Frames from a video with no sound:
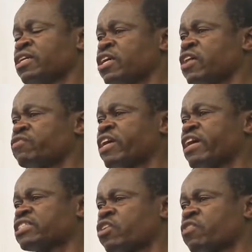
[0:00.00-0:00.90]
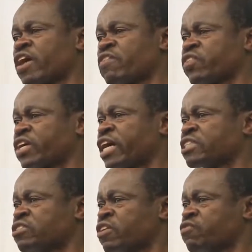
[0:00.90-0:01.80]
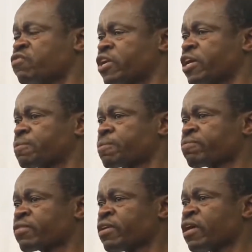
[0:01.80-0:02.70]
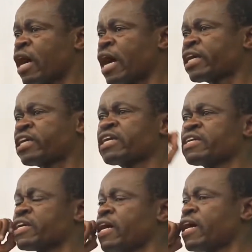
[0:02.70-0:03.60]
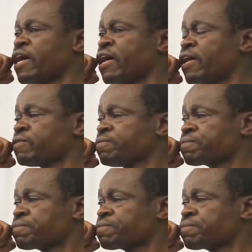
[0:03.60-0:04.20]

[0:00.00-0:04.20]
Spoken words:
if the rest of Africa is not free. I can hear